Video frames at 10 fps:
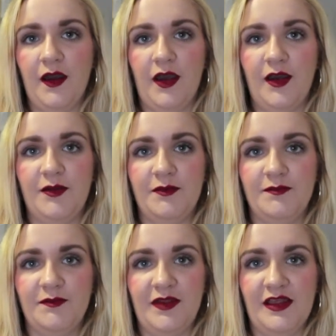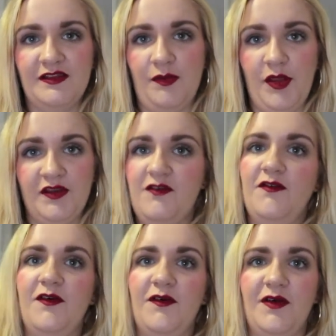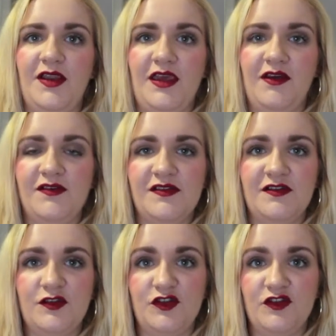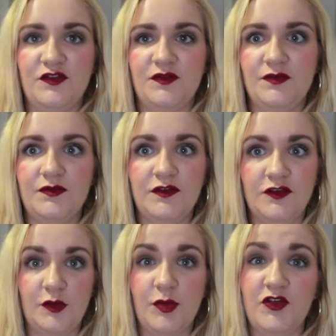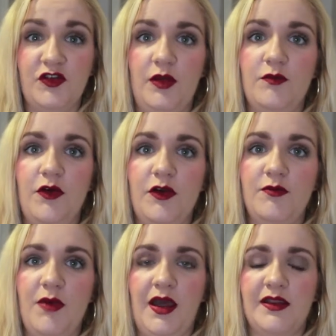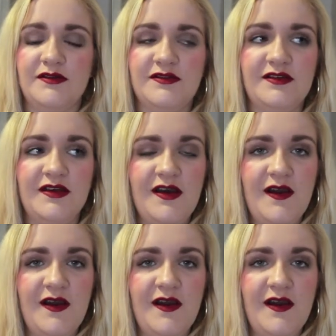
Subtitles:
It's a bit difficult in here because it's such a stupid shaped room and